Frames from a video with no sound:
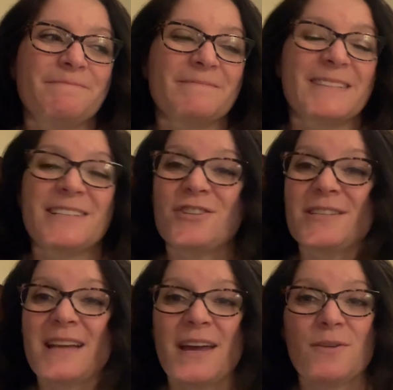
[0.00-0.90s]
it's just
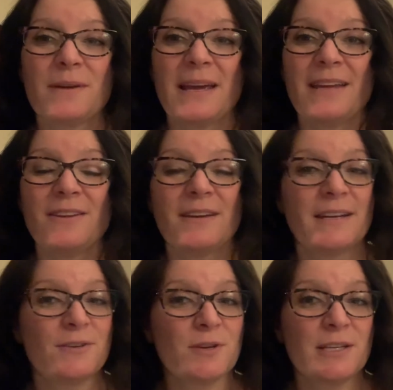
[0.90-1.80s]
not okay. You got
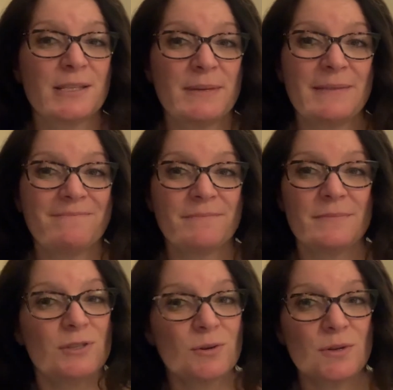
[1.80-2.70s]
to trust me.
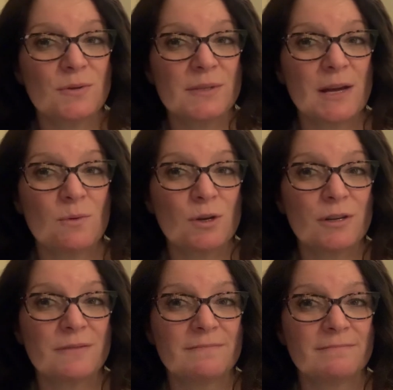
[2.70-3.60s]
Don't use that
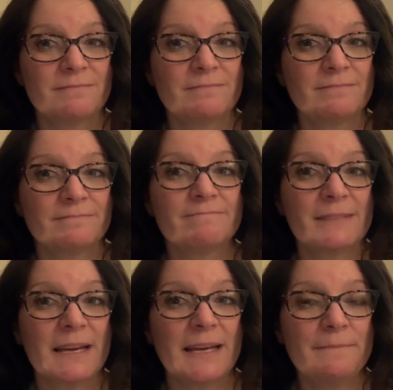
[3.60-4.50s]
word,
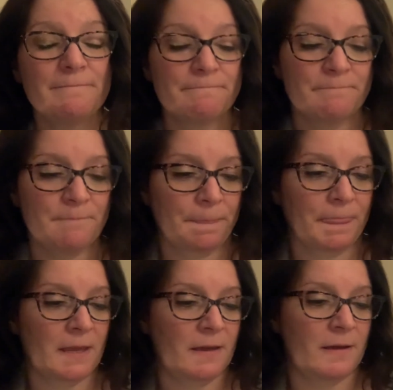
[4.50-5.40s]
okay?
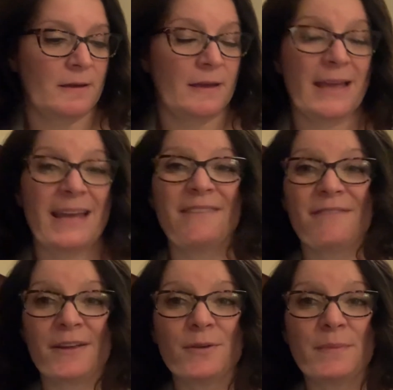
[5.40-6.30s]
And if
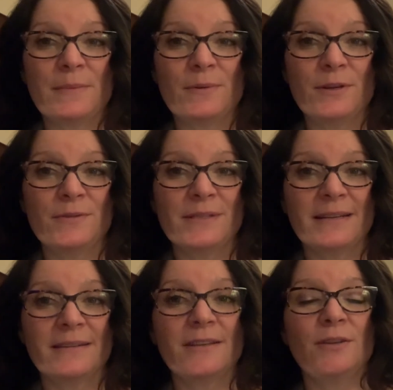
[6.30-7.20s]
other people use it,
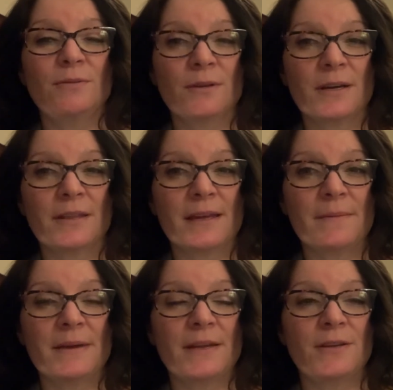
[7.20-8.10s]
you look at
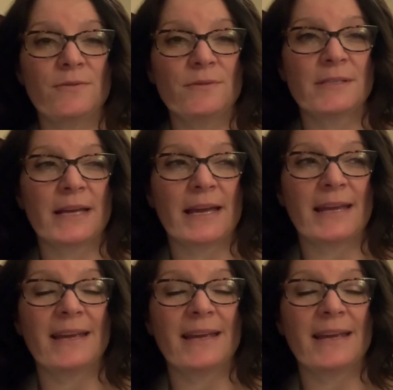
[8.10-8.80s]
them and you say,